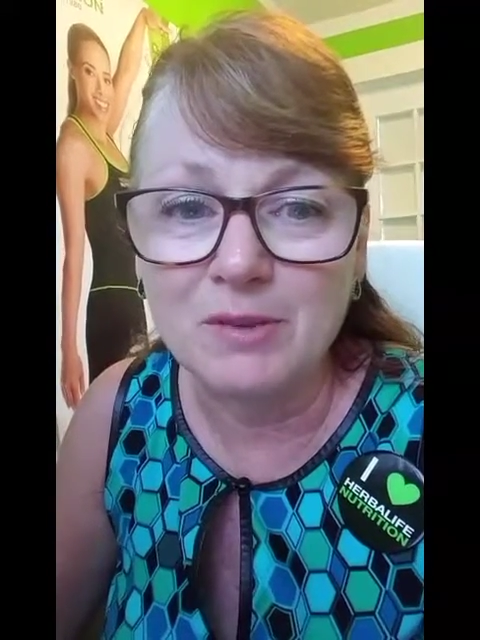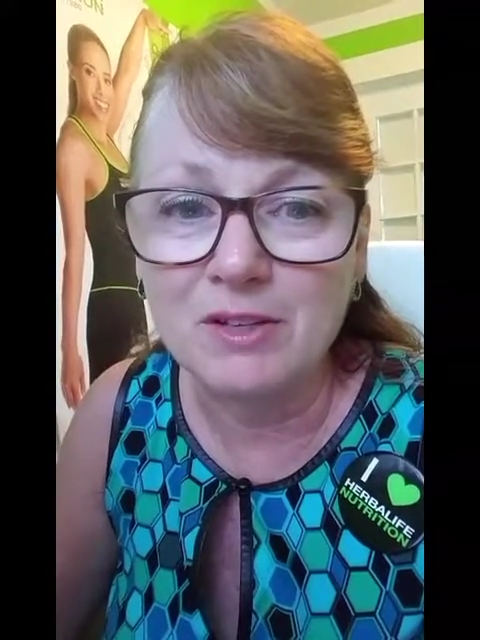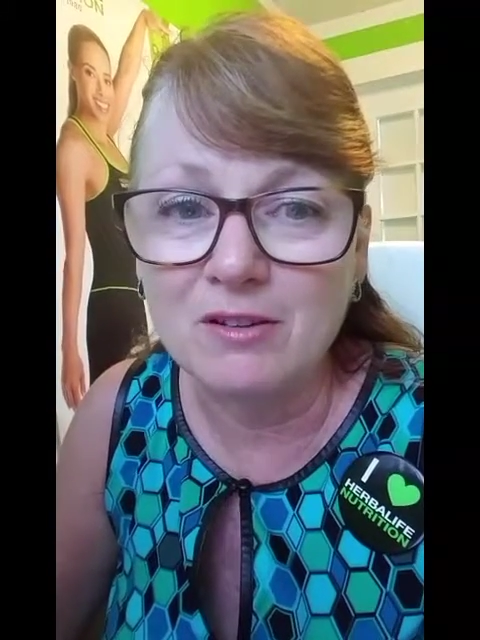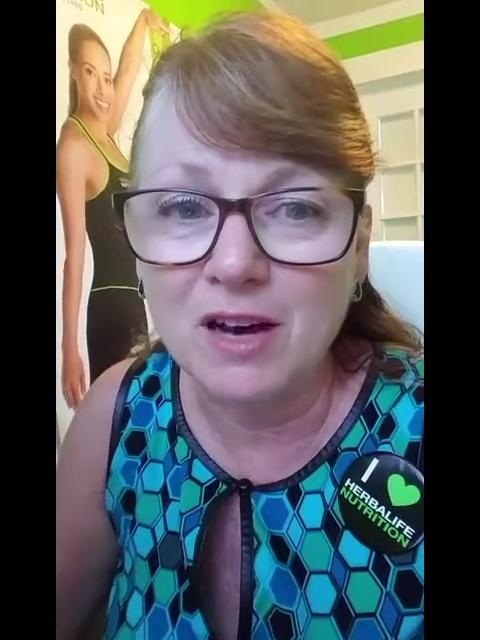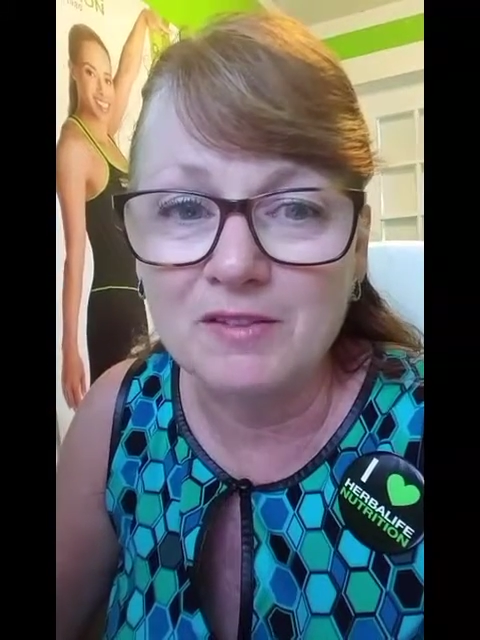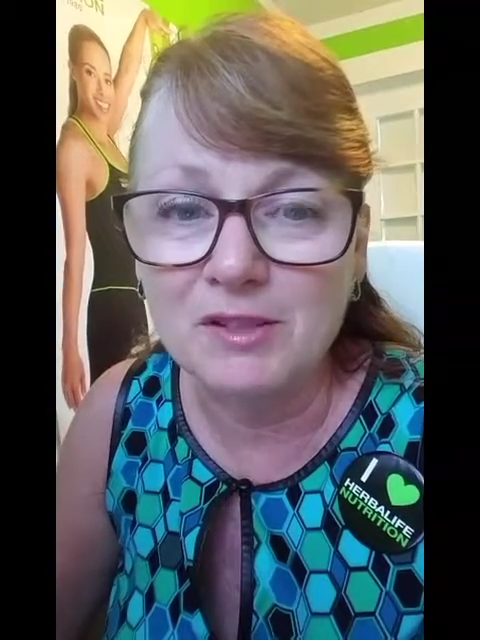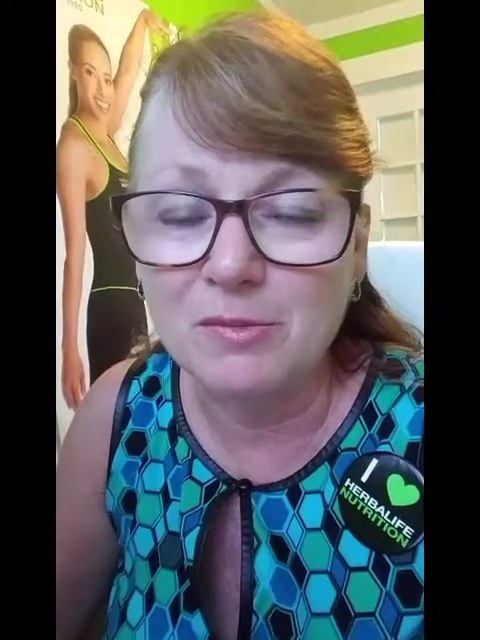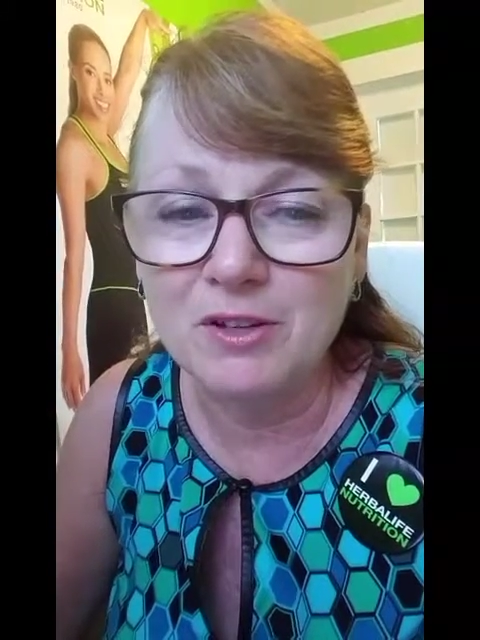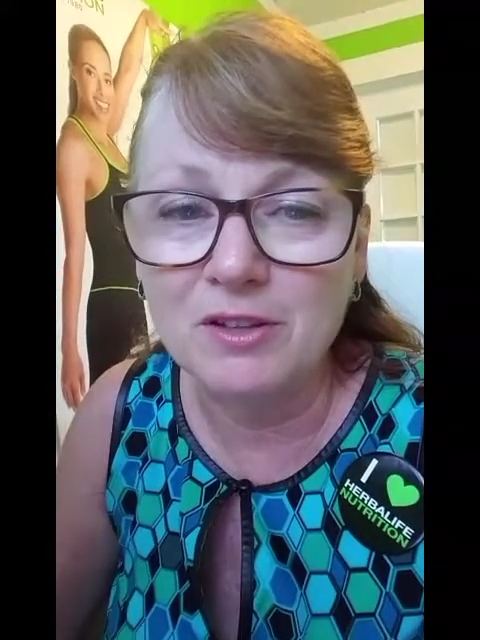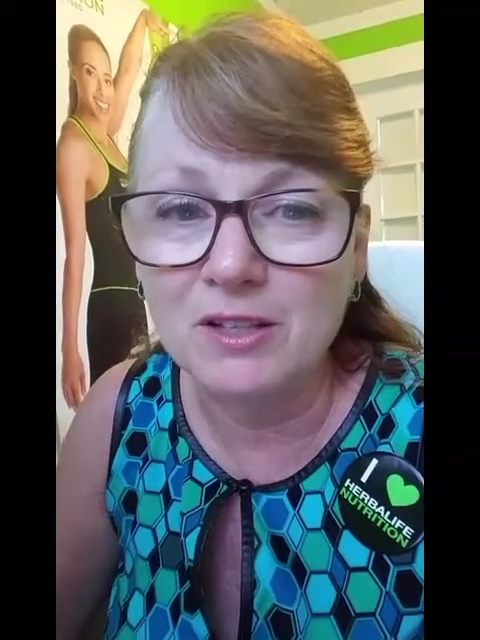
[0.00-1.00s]
you have
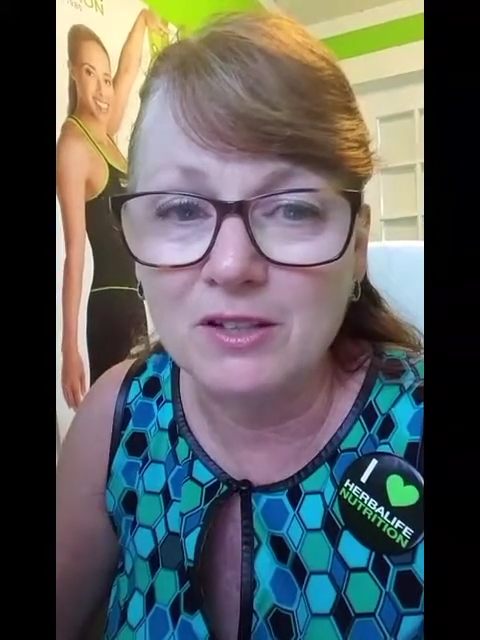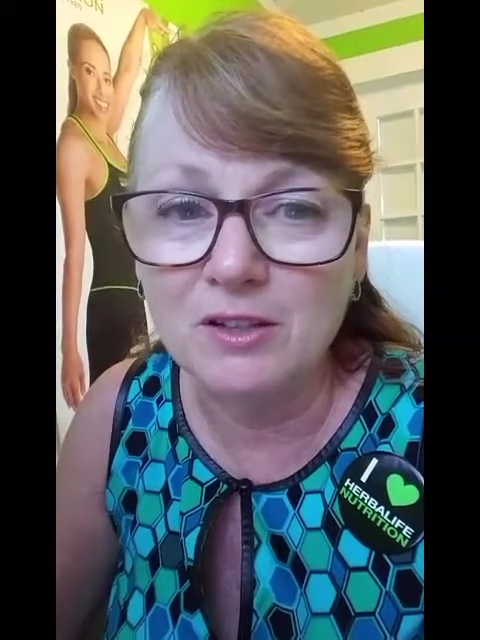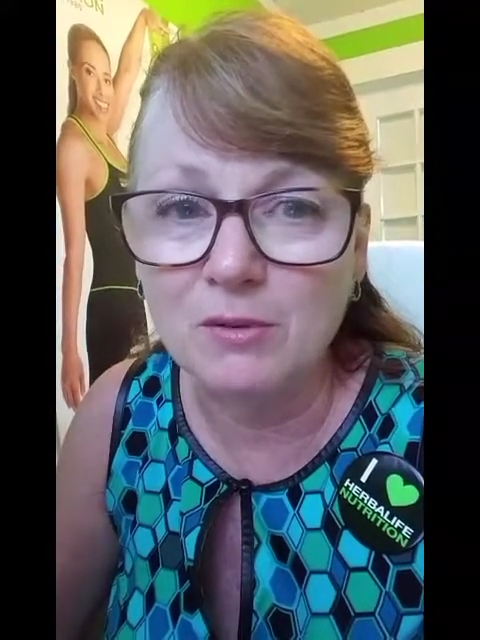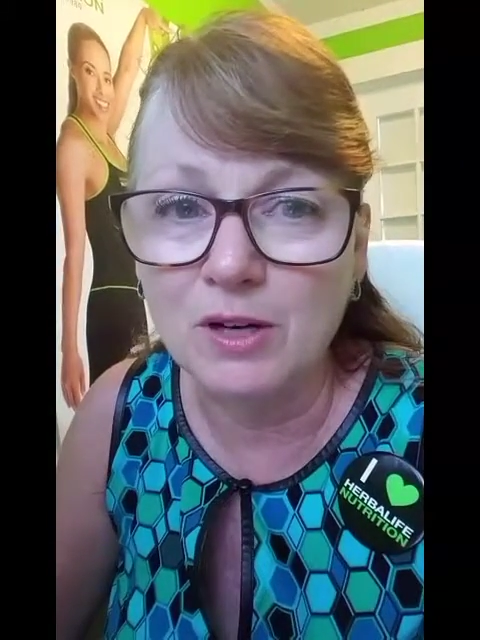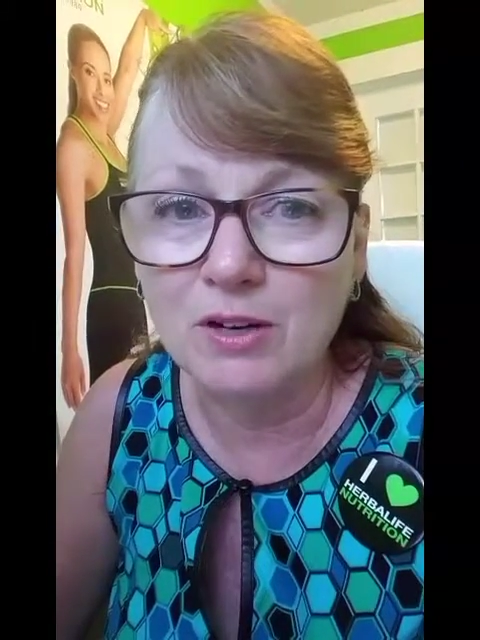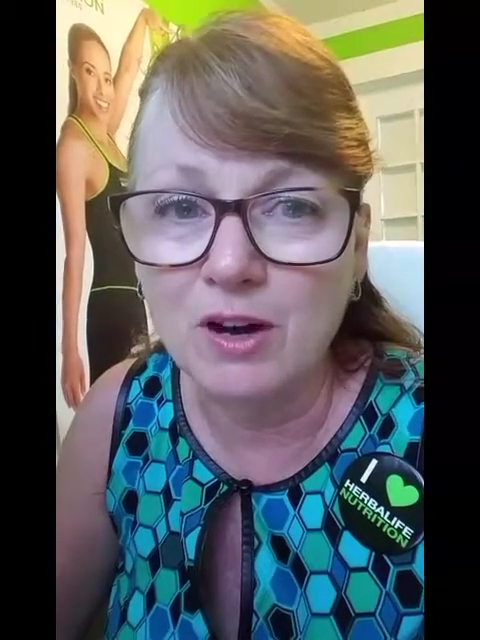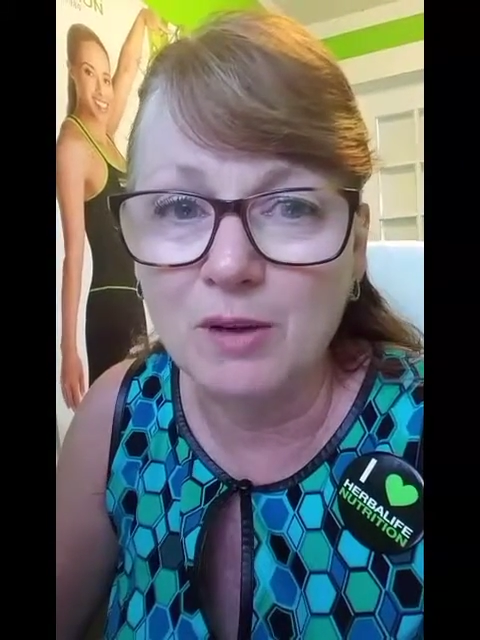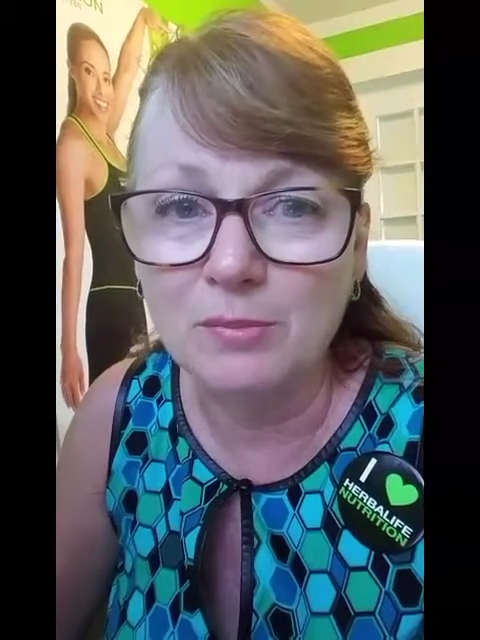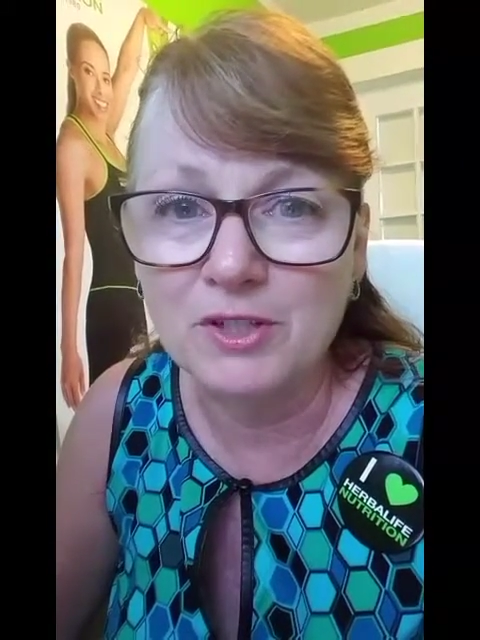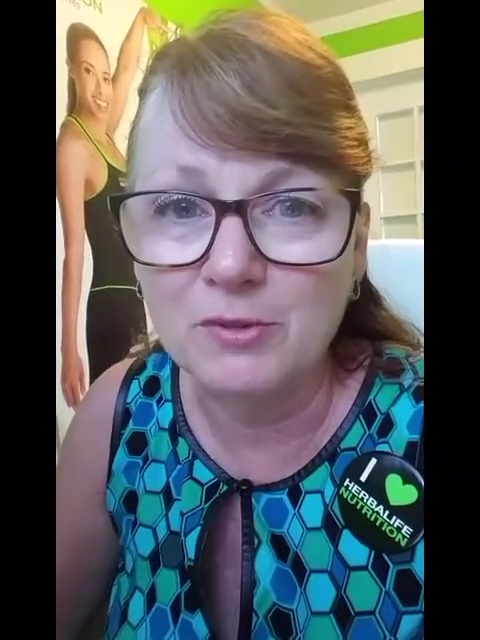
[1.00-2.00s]
some other things that you want to
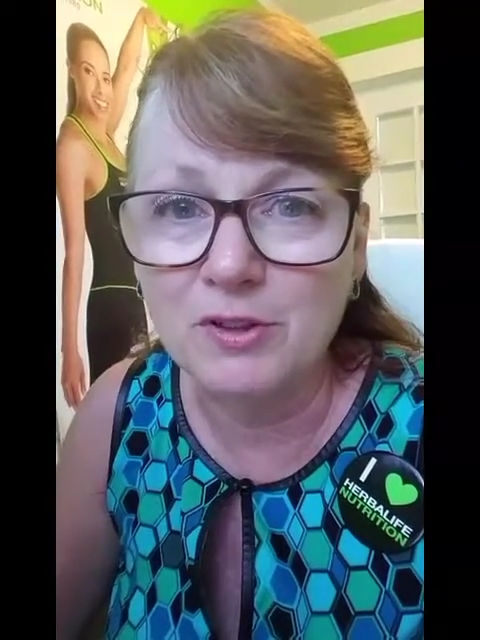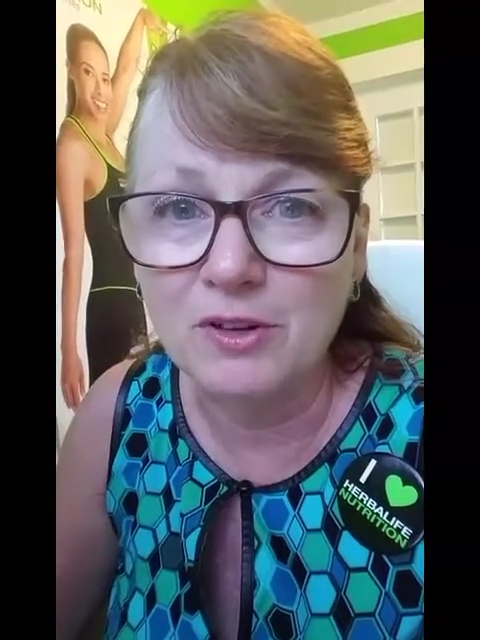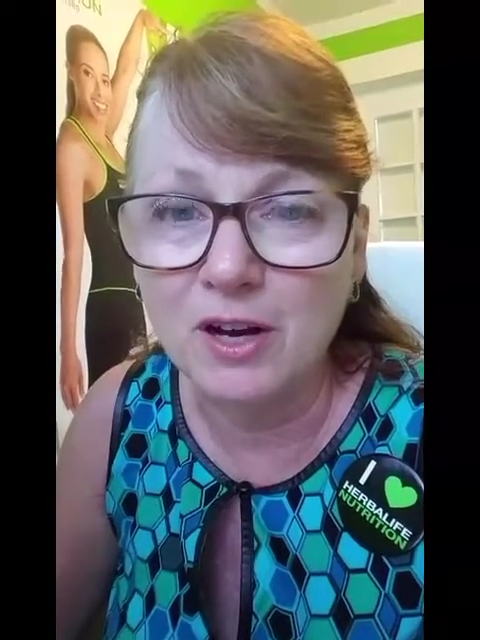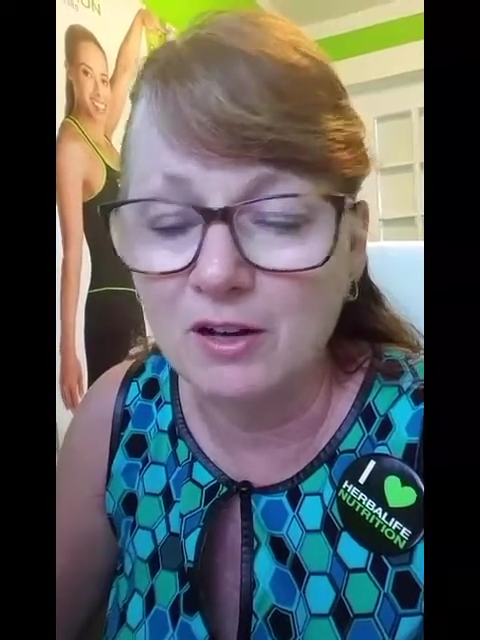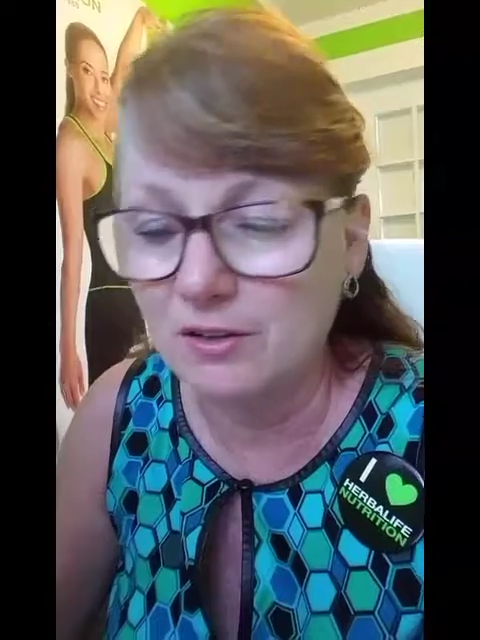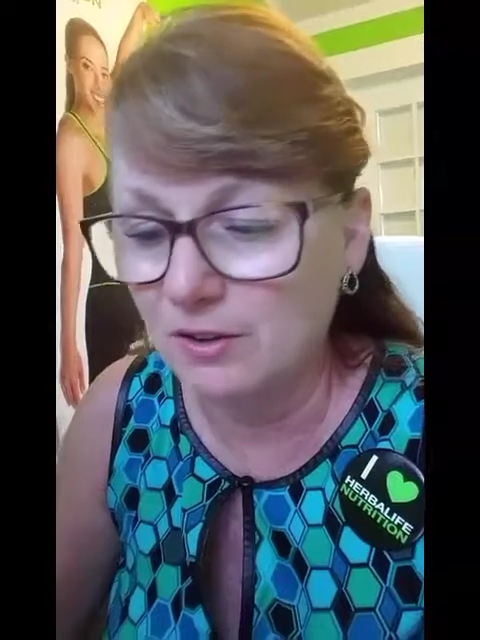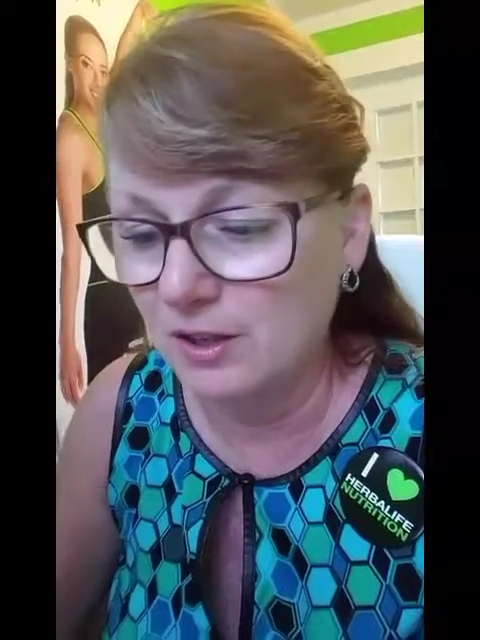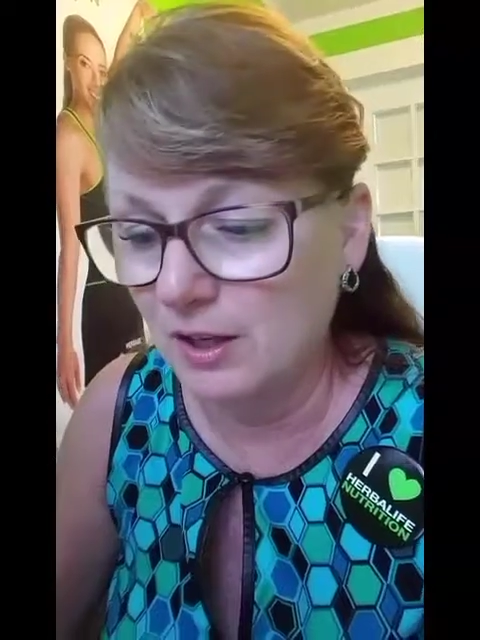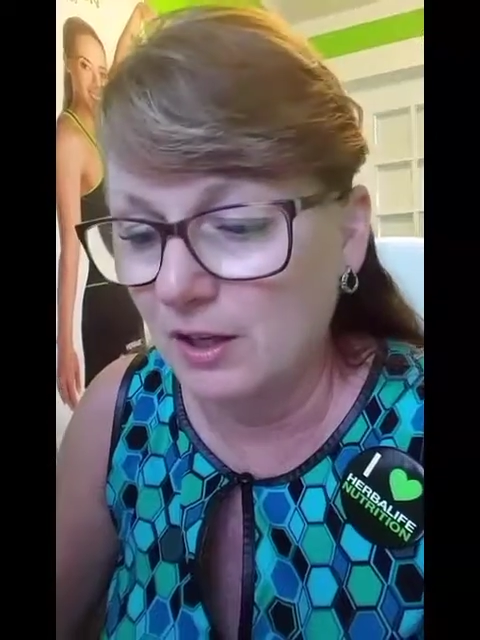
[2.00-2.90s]
accomplish with your health.